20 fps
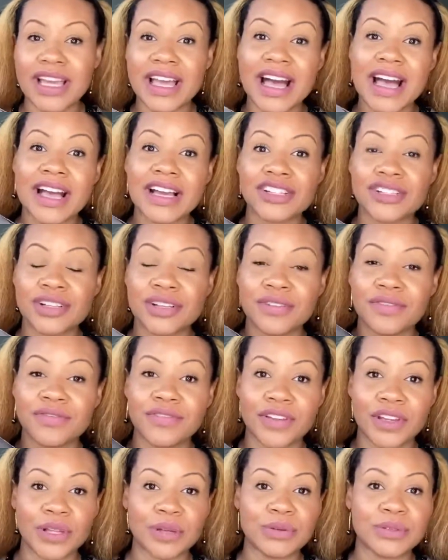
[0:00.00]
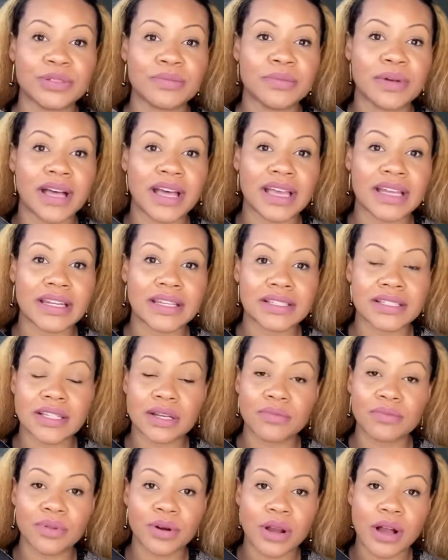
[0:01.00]
I actually filmed my
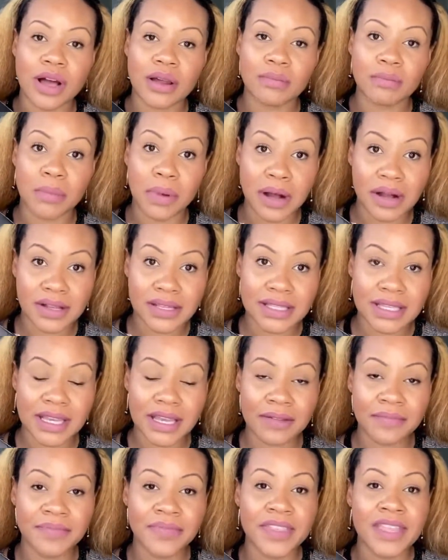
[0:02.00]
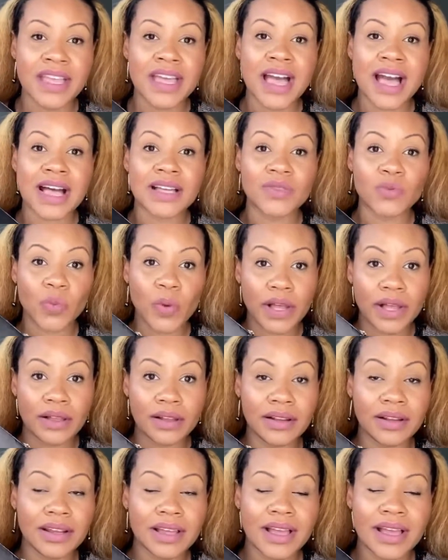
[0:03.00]
December unboxing as
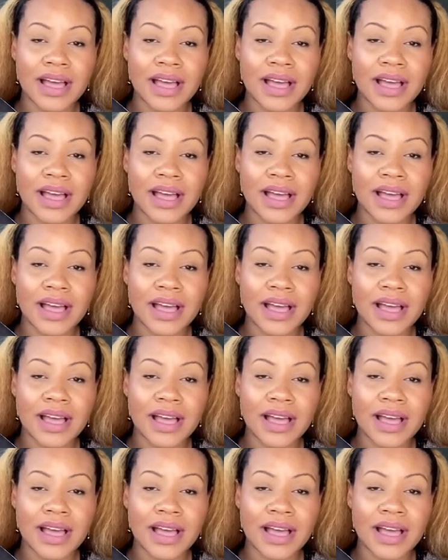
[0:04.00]
well,